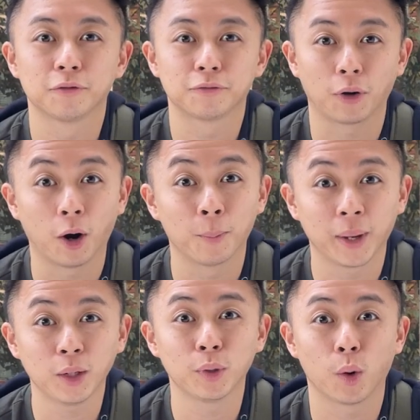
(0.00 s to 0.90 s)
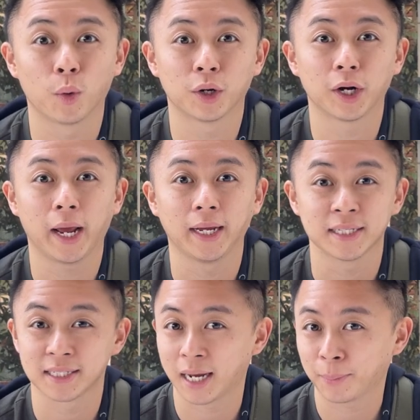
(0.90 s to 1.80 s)
For our main, we've ordered a
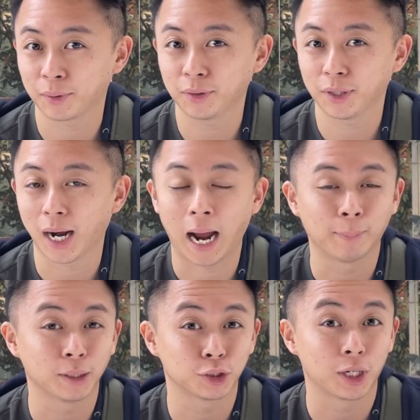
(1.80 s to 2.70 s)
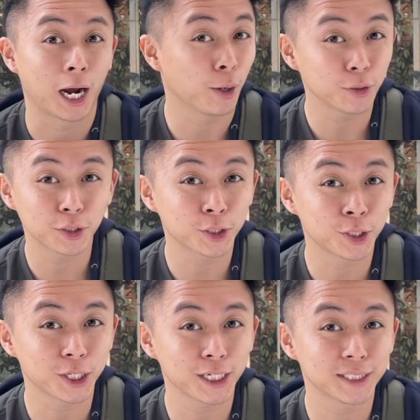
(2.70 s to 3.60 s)
snapper. I'm not sure how they're gonna
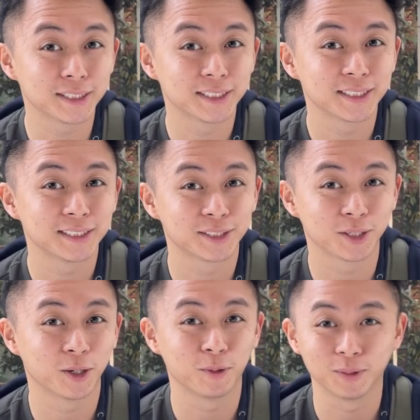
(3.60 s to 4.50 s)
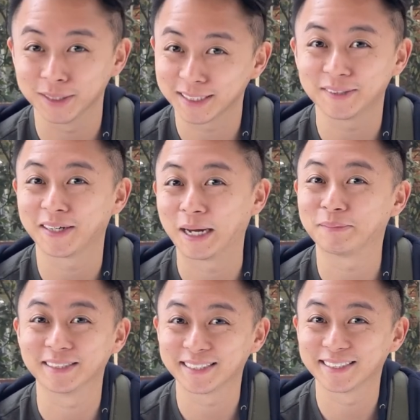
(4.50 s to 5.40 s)
cook it, so we'll see what
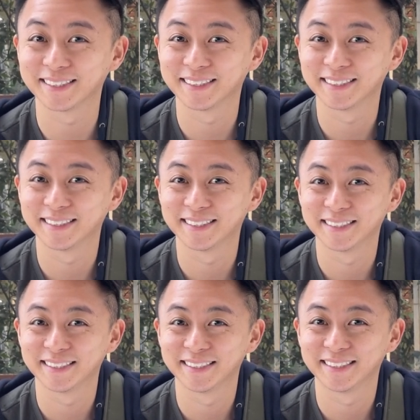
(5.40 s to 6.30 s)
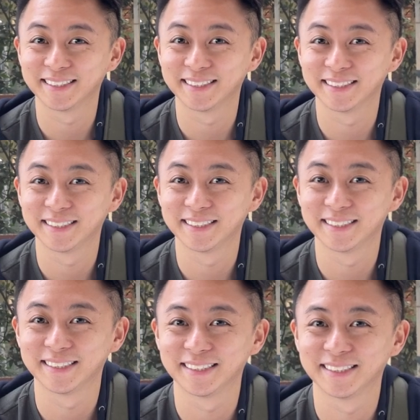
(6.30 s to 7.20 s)
happens. I'm sure.
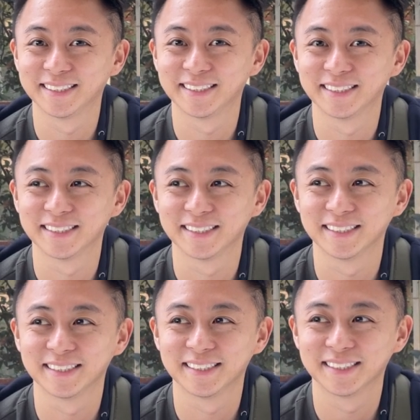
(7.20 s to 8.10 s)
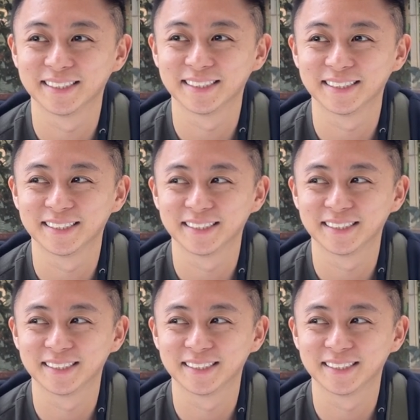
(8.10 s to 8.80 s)
I'm sure they serve it whole, probably.